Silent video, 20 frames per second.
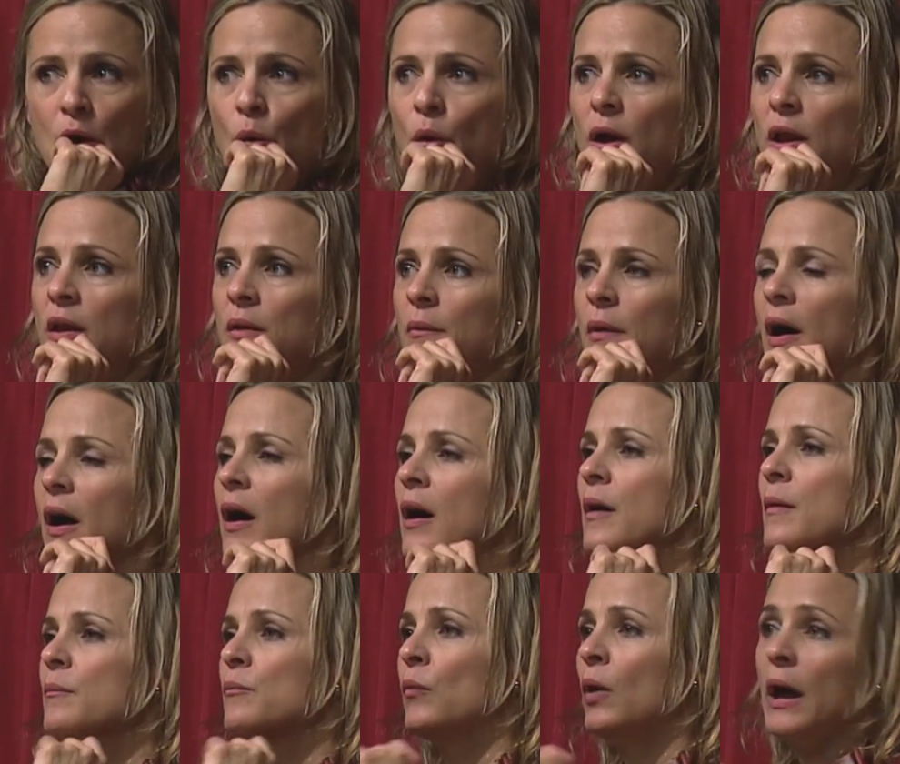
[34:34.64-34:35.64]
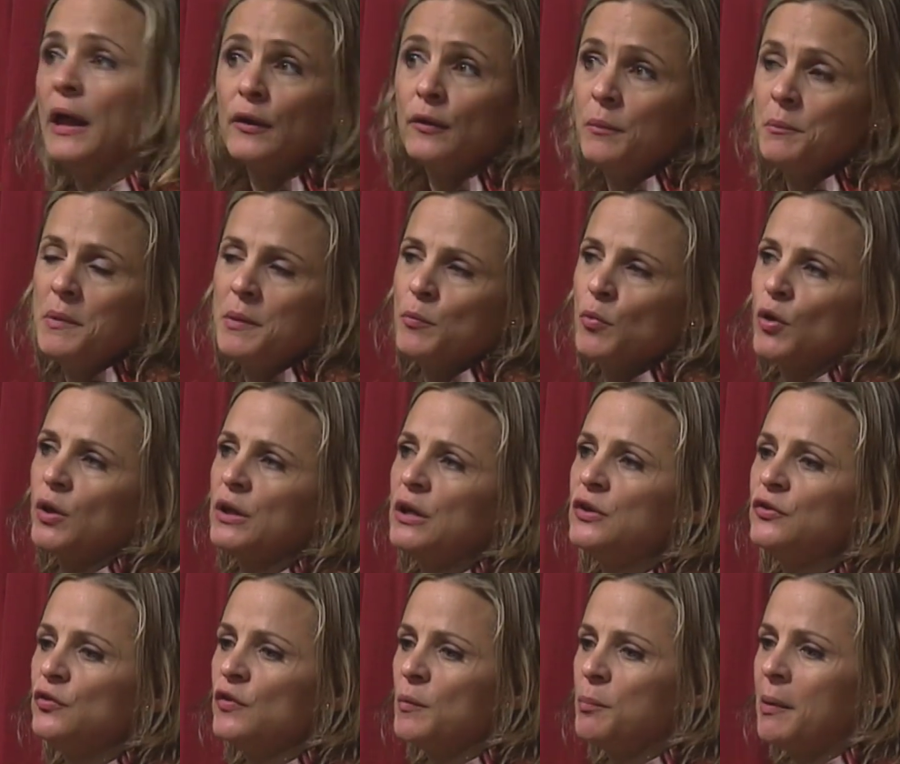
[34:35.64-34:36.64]
It'll, we're going to
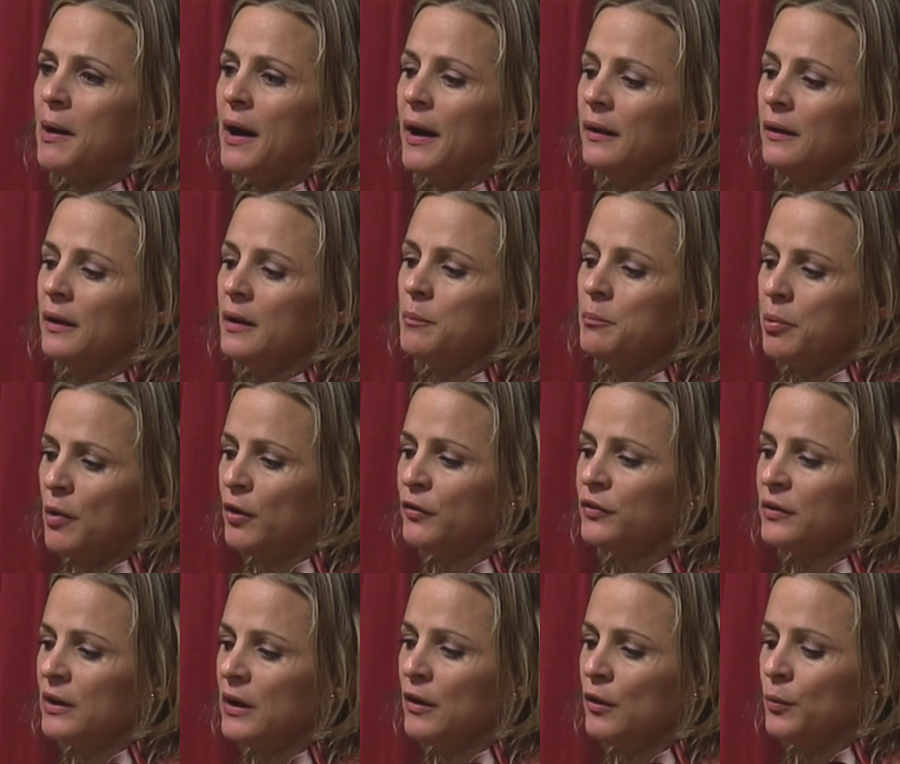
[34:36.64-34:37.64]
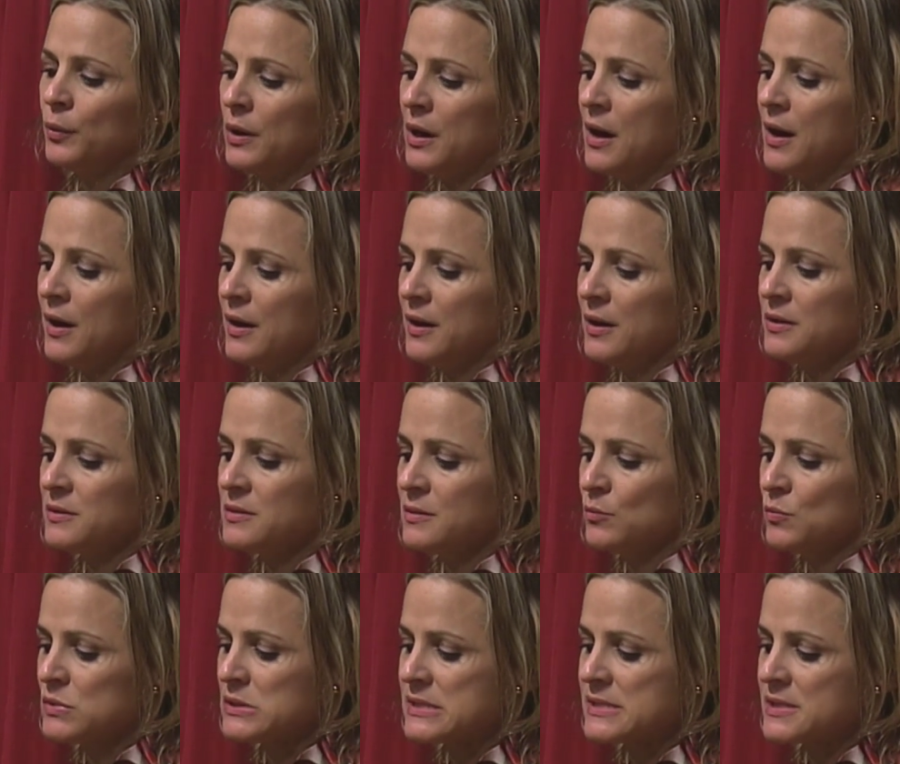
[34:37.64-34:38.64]
do the pilot, Paul Dinello and I, and then
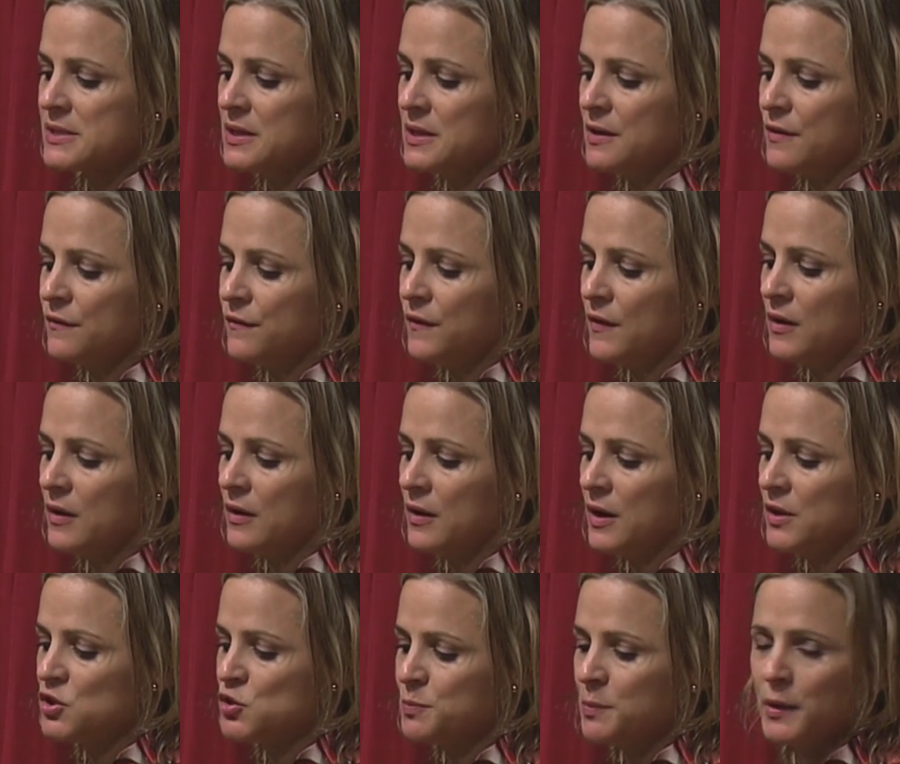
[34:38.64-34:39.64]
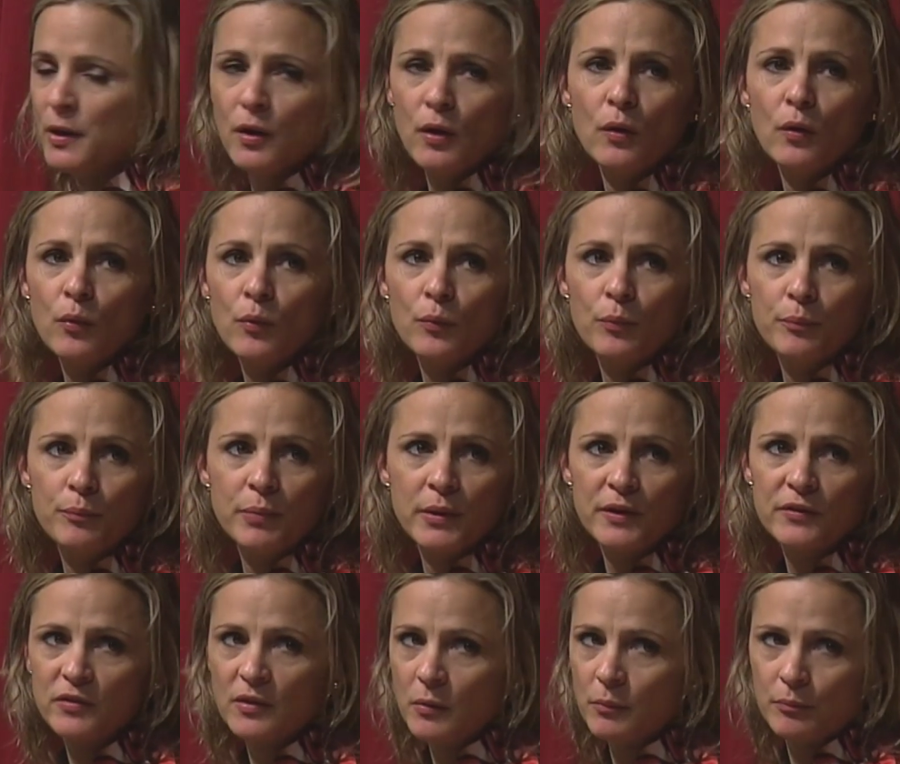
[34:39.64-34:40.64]
we'll see if HBO
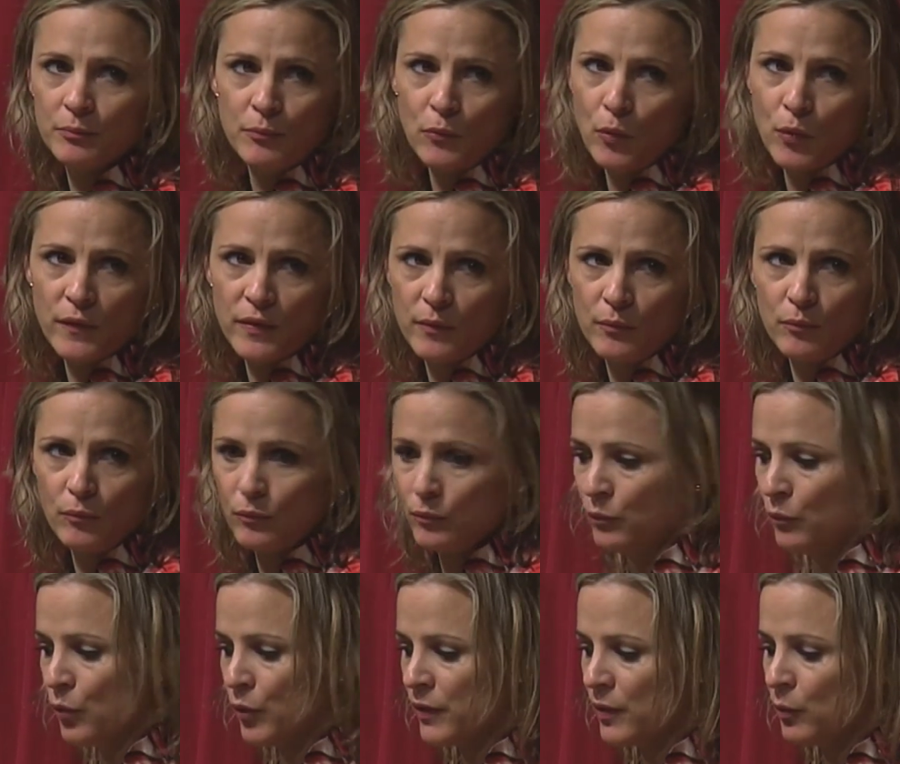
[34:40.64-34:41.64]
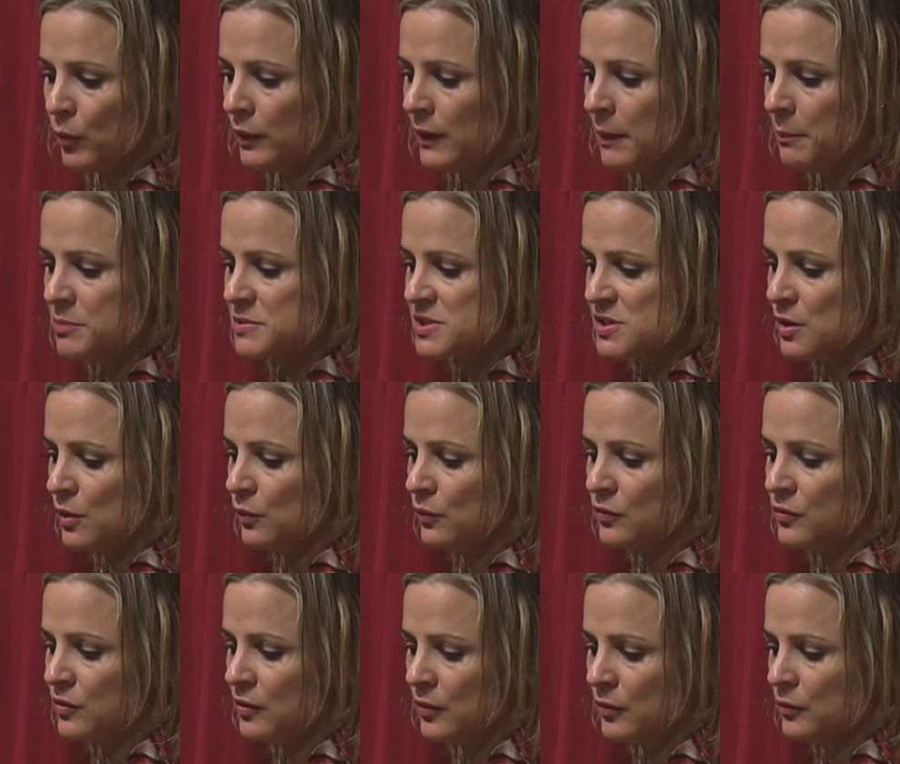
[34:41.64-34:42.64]
picks up more than one episode.
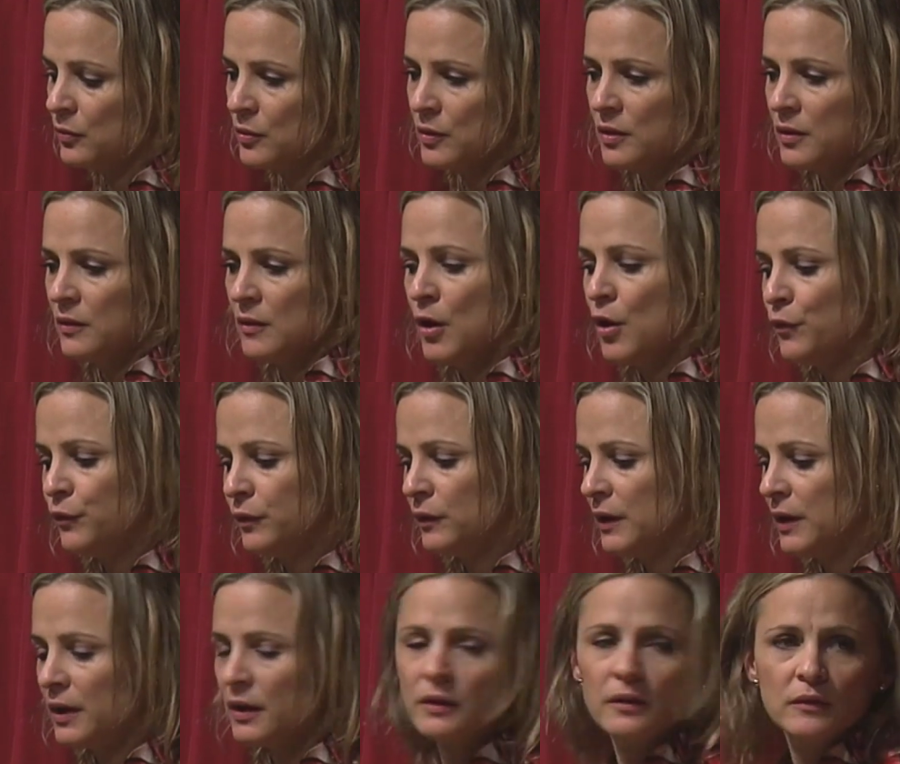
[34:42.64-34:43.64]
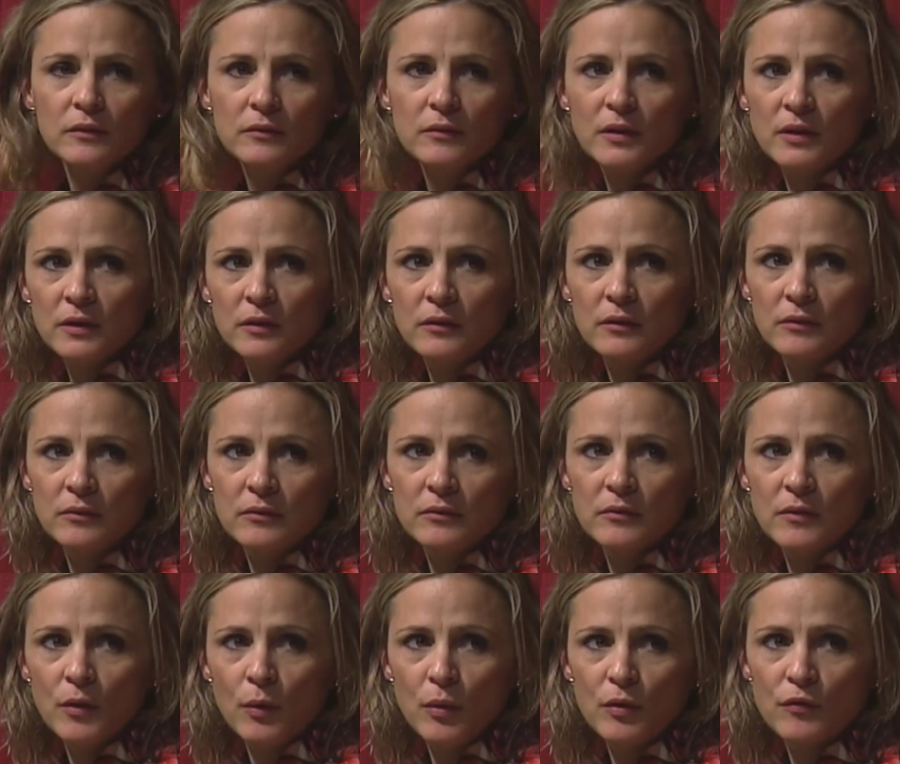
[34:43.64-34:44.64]
So hopefully it'll
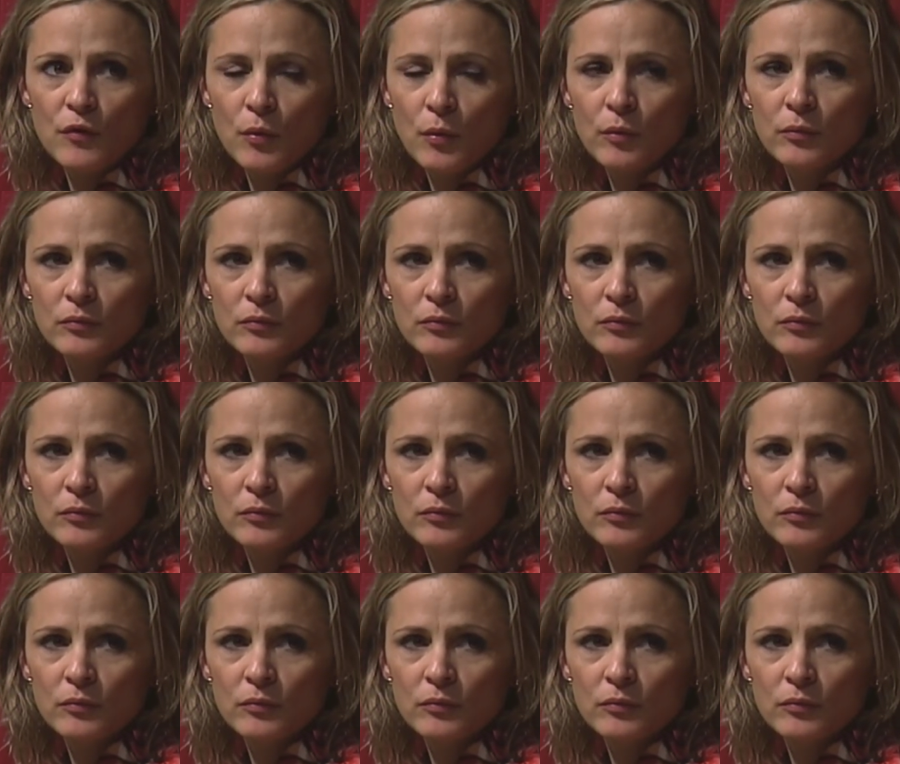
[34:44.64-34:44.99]
go over.